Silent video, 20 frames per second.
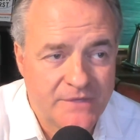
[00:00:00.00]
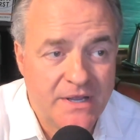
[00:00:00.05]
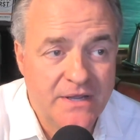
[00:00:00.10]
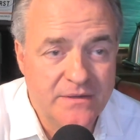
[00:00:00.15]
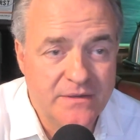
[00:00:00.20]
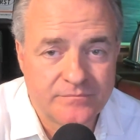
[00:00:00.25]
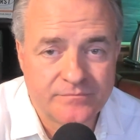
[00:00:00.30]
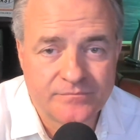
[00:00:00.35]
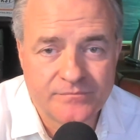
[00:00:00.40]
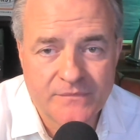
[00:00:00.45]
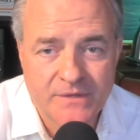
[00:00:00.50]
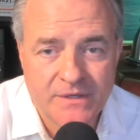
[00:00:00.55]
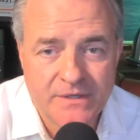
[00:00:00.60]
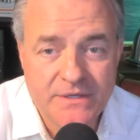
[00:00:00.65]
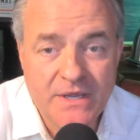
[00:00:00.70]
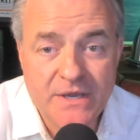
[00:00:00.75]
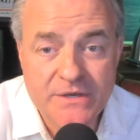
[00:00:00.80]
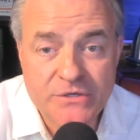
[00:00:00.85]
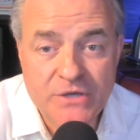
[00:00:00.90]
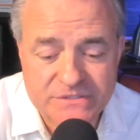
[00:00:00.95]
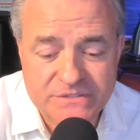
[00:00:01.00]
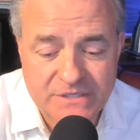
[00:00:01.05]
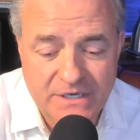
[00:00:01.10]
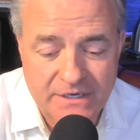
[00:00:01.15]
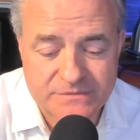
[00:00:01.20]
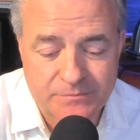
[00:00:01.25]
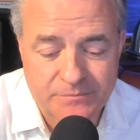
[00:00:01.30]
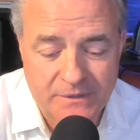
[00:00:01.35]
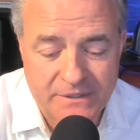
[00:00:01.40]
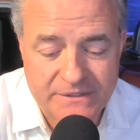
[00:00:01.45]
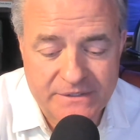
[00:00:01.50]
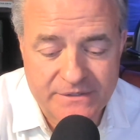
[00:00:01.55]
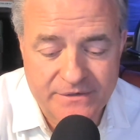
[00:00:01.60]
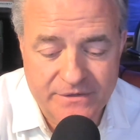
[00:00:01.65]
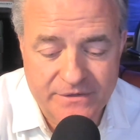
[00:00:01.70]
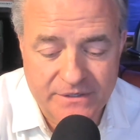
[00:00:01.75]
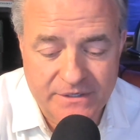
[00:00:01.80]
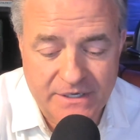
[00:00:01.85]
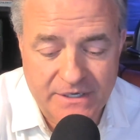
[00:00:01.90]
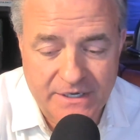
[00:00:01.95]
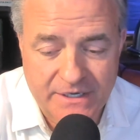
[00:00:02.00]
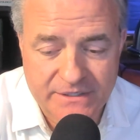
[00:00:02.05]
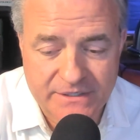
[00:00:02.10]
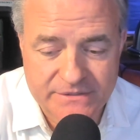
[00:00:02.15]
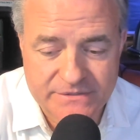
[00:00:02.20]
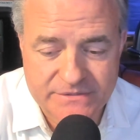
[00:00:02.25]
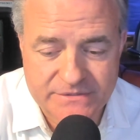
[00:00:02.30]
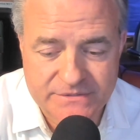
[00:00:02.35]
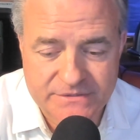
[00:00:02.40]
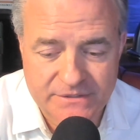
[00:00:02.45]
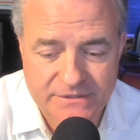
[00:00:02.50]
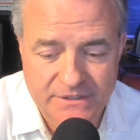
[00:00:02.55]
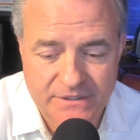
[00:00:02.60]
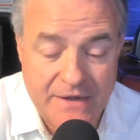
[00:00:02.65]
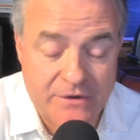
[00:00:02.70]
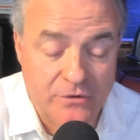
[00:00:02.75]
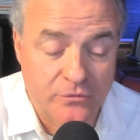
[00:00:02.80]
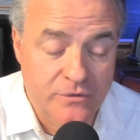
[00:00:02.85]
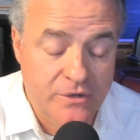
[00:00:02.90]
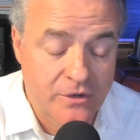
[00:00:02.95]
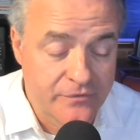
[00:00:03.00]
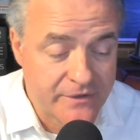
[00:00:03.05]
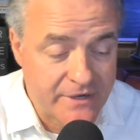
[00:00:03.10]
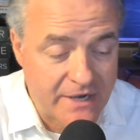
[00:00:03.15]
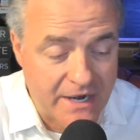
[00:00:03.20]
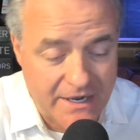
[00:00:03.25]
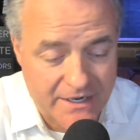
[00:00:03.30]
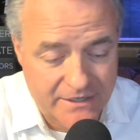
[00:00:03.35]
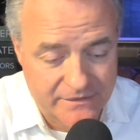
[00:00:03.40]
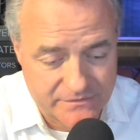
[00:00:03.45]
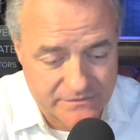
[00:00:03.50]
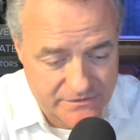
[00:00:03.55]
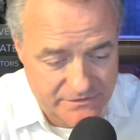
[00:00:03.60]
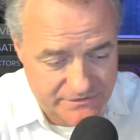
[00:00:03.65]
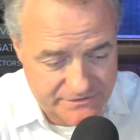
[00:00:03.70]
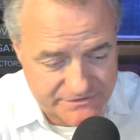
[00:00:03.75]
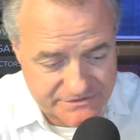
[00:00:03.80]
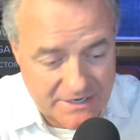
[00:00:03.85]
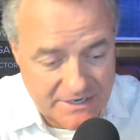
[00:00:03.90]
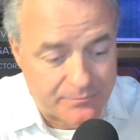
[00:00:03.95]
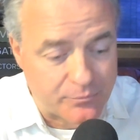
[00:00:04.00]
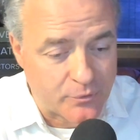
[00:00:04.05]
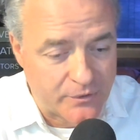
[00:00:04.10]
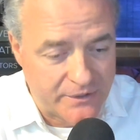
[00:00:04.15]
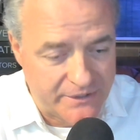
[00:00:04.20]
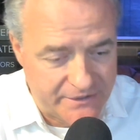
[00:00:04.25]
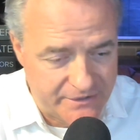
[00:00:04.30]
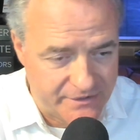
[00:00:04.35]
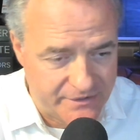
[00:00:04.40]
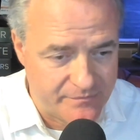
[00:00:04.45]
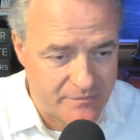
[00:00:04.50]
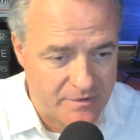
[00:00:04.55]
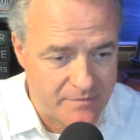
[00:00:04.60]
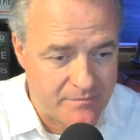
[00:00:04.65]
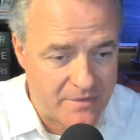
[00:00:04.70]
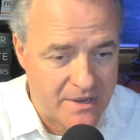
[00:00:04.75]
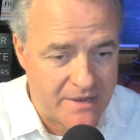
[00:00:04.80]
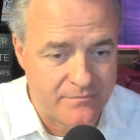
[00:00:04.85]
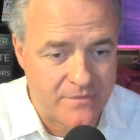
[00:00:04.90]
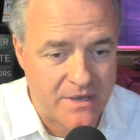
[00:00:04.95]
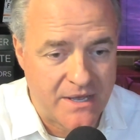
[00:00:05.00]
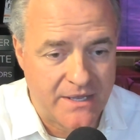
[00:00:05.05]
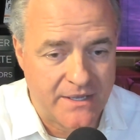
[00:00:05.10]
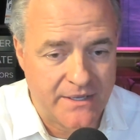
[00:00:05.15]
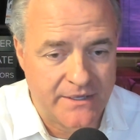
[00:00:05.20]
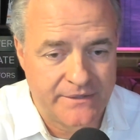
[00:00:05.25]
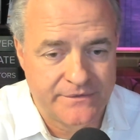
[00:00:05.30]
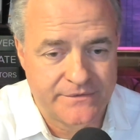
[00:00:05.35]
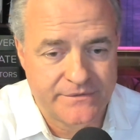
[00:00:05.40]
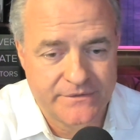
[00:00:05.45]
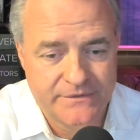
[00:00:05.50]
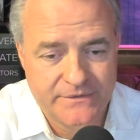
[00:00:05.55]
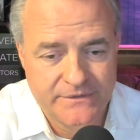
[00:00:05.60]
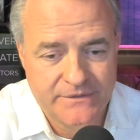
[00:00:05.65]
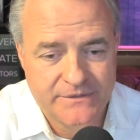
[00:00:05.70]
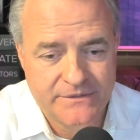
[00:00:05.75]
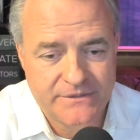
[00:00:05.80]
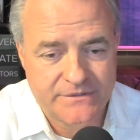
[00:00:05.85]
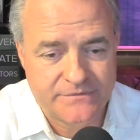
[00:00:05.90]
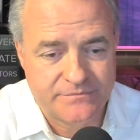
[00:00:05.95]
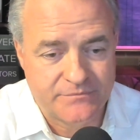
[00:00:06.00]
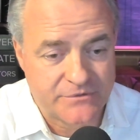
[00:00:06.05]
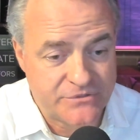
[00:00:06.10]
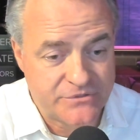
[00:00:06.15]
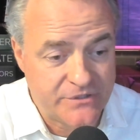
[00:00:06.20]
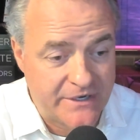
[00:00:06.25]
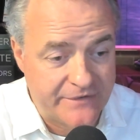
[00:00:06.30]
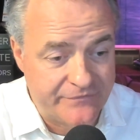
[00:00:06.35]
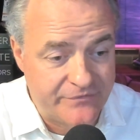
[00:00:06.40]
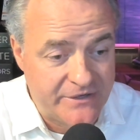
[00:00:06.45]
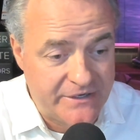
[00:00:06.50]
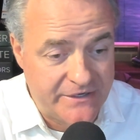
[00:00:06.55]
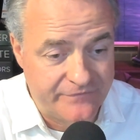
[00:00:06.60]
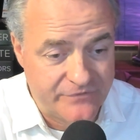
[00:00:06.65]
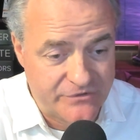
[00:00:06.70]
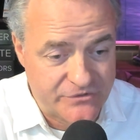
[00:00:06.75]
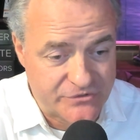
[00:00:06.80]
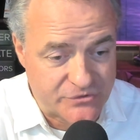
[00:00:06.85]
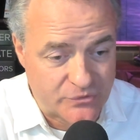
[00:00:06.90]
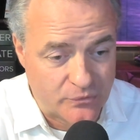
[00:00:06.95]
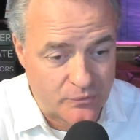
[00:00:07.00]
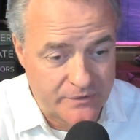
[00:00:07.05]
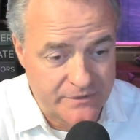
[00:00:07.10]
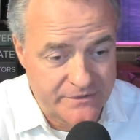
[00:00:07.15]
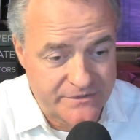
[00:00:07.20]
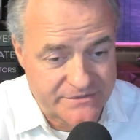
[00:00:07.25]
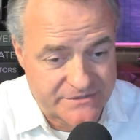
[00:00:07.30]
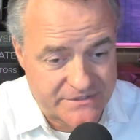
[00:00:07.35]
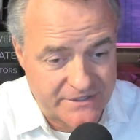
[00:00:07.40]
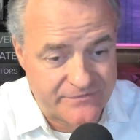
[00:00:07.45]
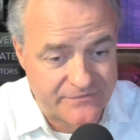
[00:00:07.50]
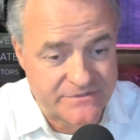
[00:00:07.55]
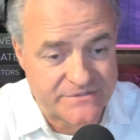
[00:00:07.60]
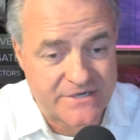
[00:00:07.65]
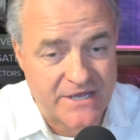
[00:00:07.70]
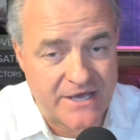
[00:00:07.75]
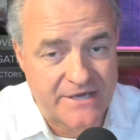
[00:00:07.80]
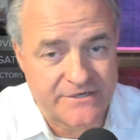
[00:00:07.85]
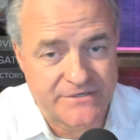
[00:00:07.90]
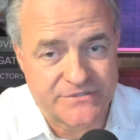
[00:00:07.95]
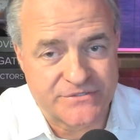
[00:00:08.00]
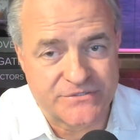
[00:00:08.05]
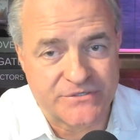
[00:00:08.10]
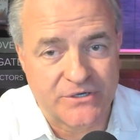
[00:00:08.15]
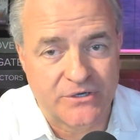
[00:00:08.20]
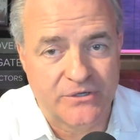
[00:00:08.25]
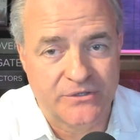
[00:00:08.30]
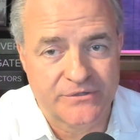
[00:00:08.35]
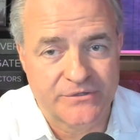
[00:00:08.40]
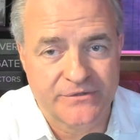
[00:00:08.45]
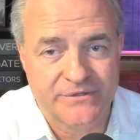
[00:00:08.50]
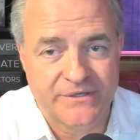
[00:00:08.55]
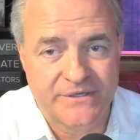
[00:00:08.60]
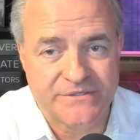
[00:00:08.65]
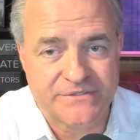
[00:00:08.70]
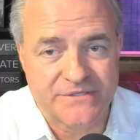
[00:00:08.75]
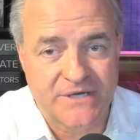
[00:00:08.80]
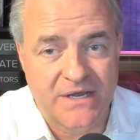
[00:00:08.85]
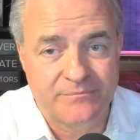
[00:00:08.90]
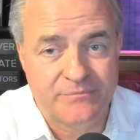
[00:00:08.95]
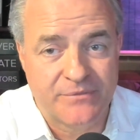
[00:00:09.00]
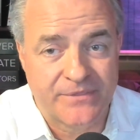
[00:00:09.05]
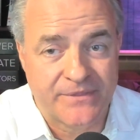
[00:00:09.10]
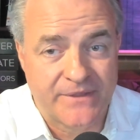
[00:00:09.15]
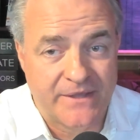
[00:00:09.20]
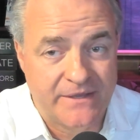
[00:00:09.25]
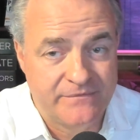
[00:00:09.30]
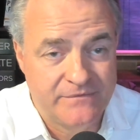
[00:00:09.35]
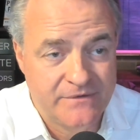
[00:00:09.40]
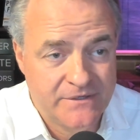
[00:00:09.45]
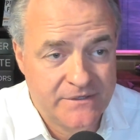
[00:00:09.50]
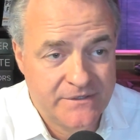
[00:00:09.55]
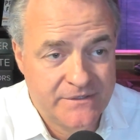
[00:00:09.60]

Yeah. Yeah. And just explaining to the guys, I don't know that I separated them in my mind as much. You have the inventory, the stuff that's not installed on that job, but that